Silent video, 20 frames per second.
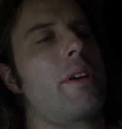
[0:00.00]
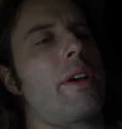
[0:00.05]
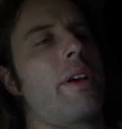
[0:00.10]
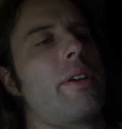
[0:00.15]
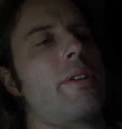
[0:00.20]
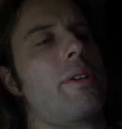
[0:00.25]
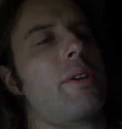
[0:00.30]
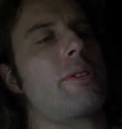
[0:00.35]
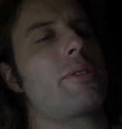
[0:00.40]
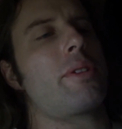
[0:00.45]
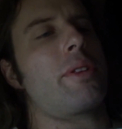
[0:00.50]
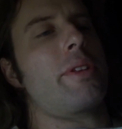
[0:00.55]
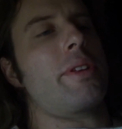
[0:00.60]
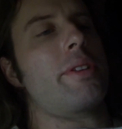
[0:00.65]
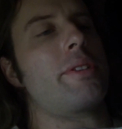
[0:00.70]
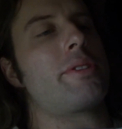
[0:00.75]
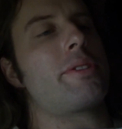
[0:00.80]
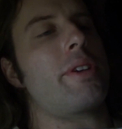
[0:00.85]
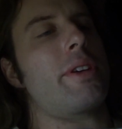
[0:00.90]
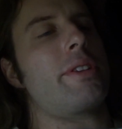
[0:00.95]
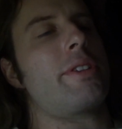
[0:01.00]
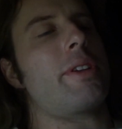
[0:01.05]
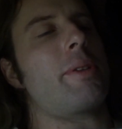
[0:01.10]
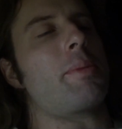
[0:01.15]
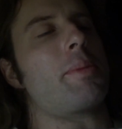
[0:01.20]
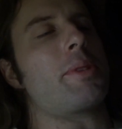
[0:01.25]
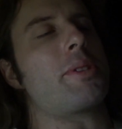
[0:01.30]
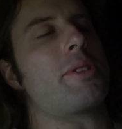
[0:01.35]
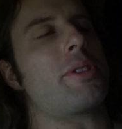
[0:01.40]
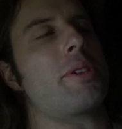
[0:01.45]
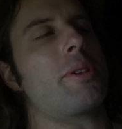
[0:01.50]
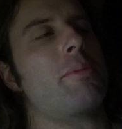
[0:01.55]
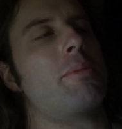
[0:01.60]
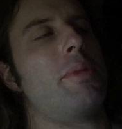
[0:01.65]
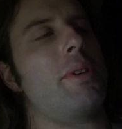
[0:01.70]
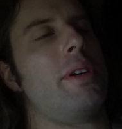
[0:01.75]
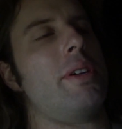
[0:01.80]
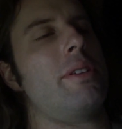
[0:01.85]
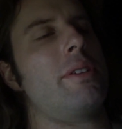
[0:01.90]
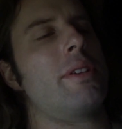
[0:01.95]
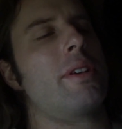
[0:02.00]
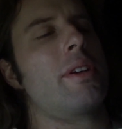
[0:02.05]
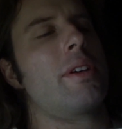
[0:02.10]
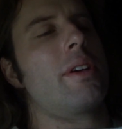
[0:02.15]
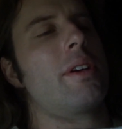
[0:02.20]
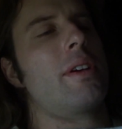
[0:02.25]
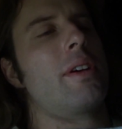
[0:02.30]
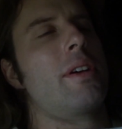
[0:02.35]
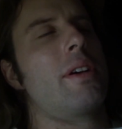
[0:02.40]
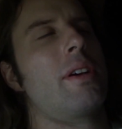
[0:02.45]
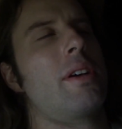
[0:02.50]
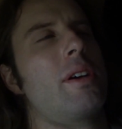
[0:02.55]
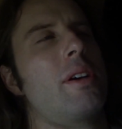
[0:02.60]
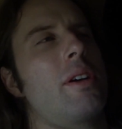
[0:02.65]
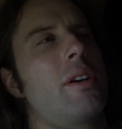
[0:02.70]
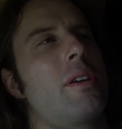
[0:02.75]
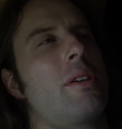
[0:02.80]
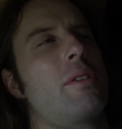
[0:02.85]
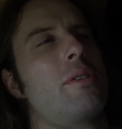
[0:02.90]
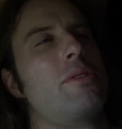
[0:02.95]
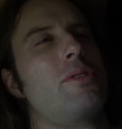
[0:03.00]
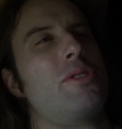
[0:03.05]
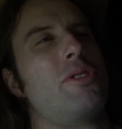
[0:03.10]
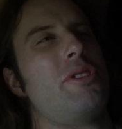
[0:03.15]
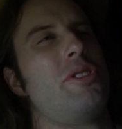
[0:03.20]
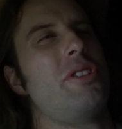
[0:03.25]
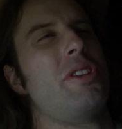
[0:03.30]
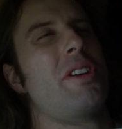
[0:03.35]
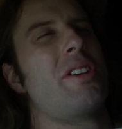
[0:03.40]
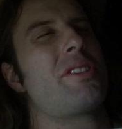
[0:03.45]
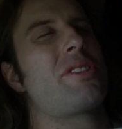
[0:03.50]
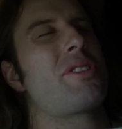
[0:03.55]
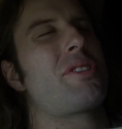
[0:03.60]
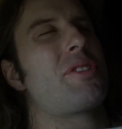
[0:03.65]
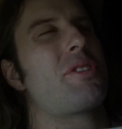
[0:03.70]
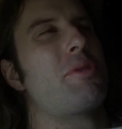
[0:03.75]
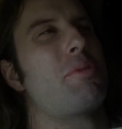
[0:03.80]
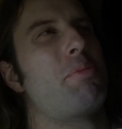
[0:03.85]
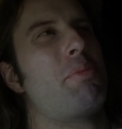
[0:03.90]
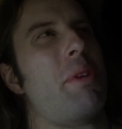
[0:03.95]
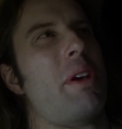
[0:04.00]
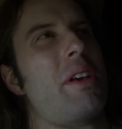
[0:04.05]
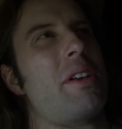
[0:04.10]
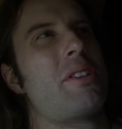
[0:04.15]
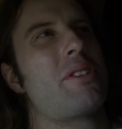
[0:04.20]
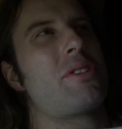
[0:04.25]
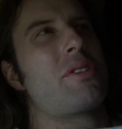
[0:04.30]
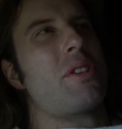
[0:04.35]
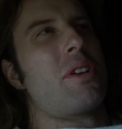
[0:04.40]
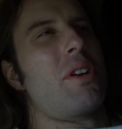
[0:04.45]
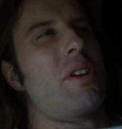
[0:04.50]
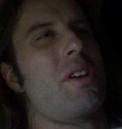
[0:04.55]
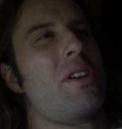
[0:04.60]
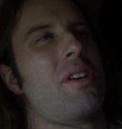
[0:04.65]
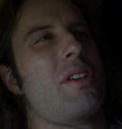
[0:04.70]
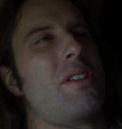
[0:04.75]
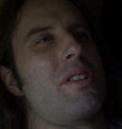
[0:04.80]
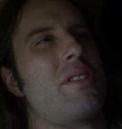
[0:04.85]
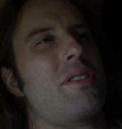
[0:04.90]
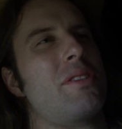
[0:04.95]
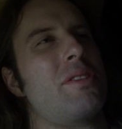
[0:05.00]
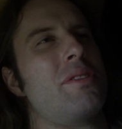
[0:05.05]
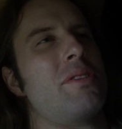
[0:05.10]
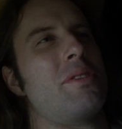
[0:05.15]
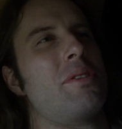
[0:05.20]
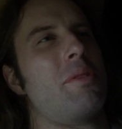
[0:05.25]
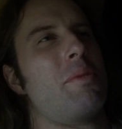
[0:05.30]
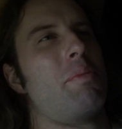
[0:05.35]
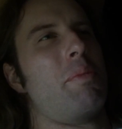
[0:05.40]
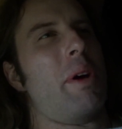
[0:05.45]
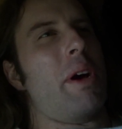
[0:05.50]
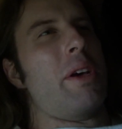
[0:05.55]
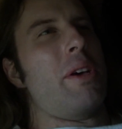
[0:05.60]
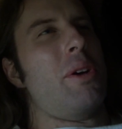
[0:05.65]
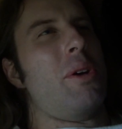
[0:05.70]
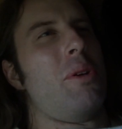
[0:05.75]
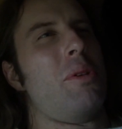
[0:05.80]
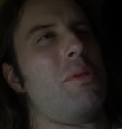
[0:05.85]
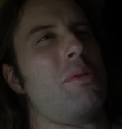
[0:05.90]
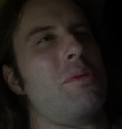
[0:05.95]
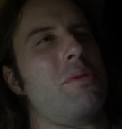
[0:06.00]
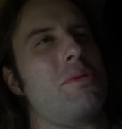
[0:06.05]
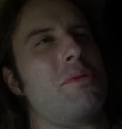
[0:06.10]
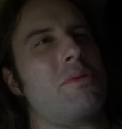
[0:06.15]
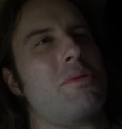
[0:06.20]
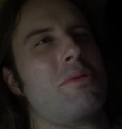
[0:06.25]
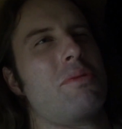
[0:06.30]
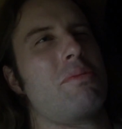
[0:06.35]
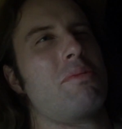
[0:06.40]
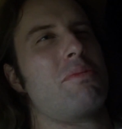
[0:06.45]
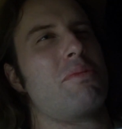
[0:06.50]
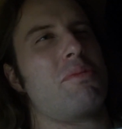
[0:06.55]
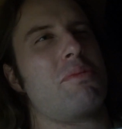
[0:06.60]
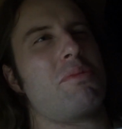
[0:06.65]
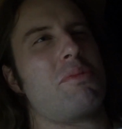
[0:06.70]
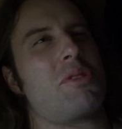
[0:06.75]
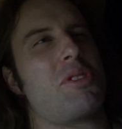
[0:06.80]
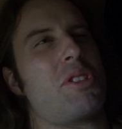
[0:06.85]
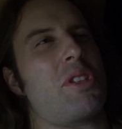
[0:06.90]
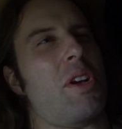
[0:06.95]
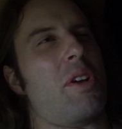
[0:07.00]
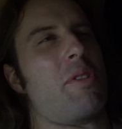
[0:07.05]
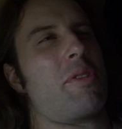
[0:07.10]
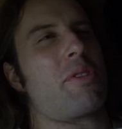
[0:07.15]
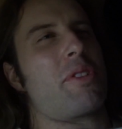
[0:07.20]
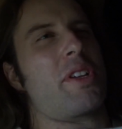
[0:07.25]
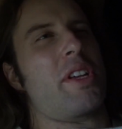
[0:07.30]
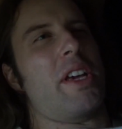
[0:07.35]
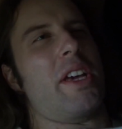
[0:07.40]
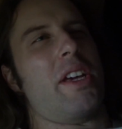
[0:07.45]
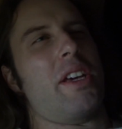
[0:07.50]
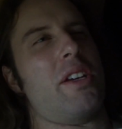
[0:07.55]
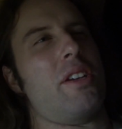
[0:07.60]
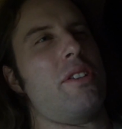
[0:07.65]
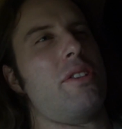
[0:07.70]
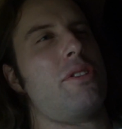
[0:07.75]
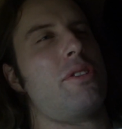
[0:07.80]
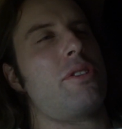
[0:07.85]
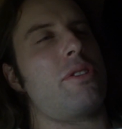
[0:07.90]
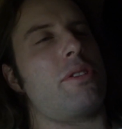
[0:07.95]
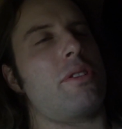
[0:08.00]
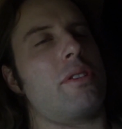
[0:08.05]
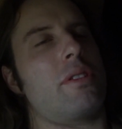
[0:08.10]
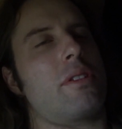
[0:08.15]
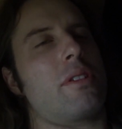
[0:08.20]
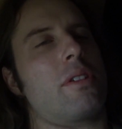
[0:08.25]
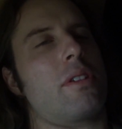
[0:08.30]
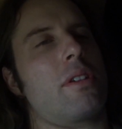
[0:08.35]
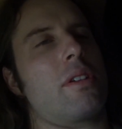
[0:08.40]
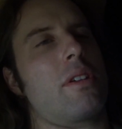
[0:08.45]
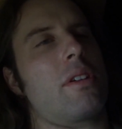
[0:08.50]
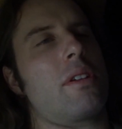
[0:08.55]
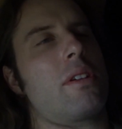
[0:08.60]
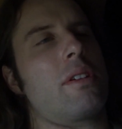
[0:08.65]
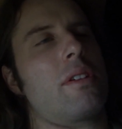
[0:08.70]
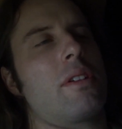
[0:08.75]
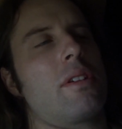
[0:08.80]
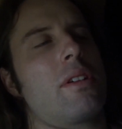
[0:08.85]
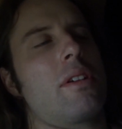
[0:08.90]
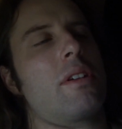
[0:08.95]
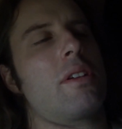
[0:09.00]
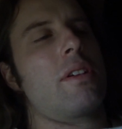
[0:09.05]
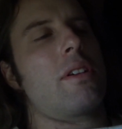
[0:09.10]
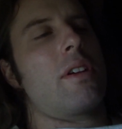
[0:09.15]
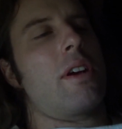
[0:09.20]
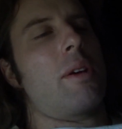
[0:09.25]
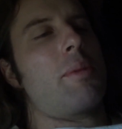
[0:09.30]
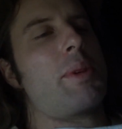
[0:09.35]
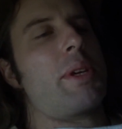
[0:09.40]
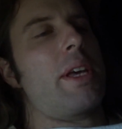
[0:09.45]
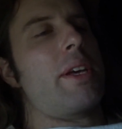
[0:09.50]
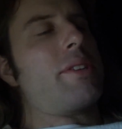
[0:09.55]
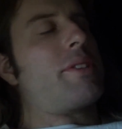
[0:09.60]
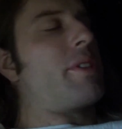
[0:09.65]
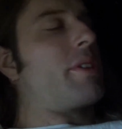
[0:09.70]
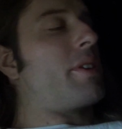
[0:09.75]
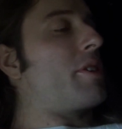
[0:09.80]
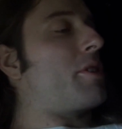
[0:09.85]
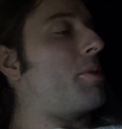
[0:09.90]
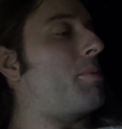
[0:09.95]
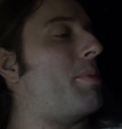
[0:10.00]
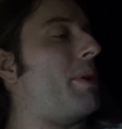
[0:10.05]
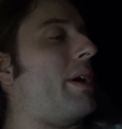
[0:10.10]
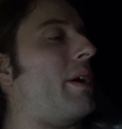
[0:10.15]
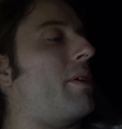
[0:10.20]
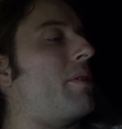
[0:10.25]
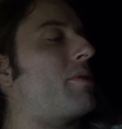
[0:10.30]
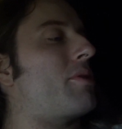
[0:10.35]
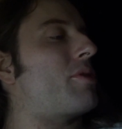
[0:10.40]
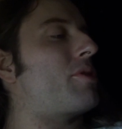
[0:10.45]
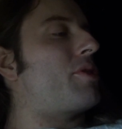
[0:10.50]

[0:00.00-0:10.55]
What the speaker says: and also the inside temperature, but just based on my own self gauge, I'm guessing it's about